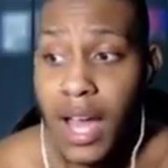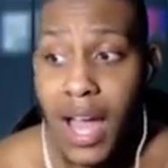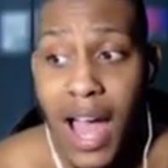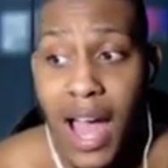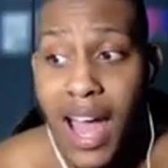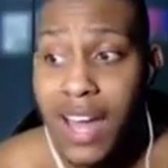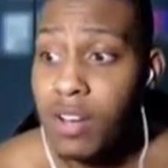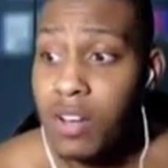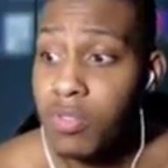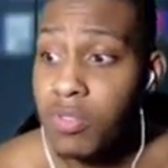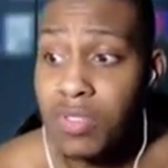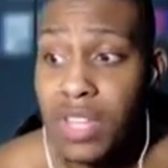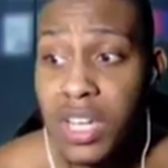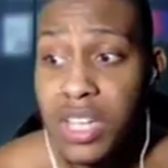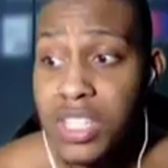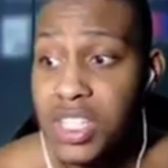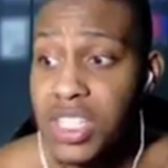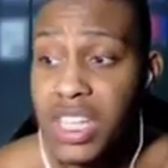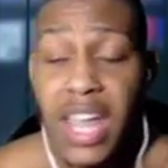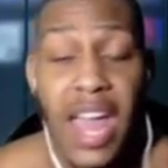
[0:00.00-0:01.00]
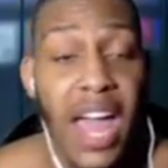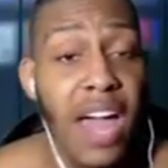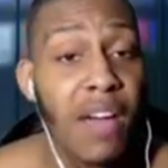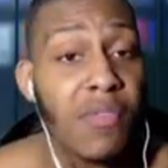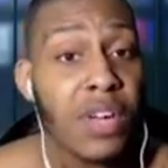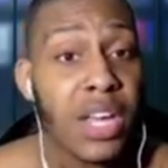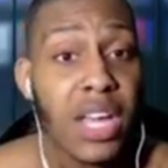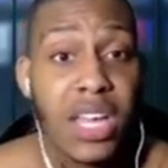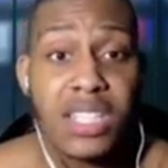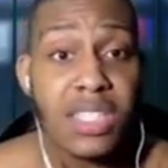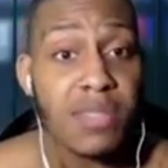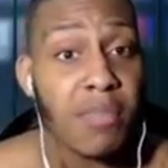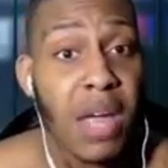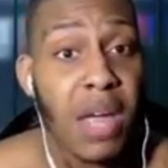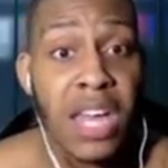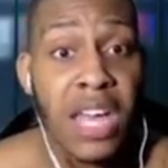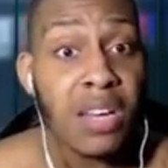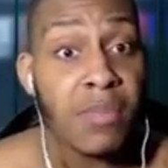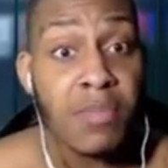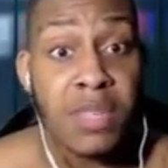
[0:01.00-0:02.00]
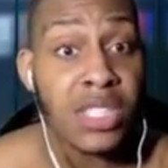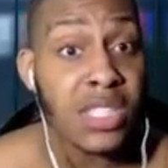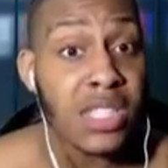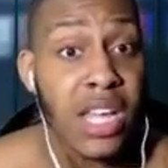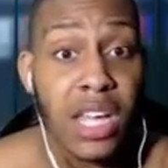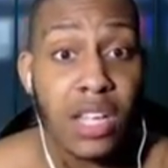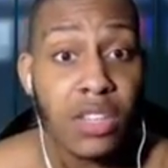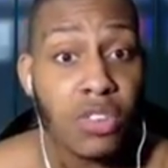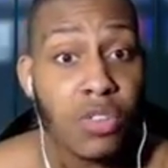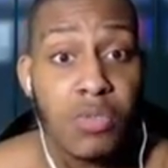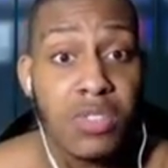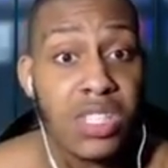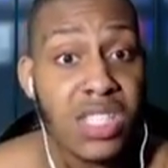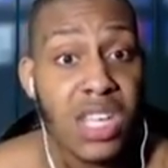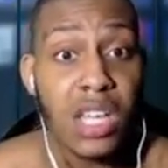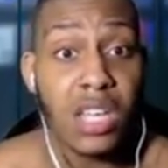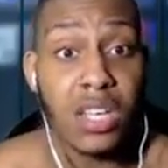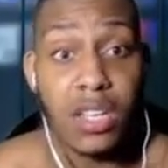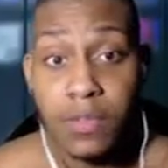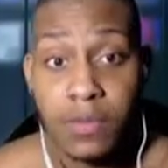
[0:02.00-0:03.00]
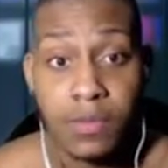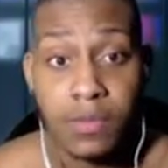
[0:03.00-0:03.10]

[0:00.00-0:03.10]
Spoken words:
I don't think she ever has made a mistake through singing.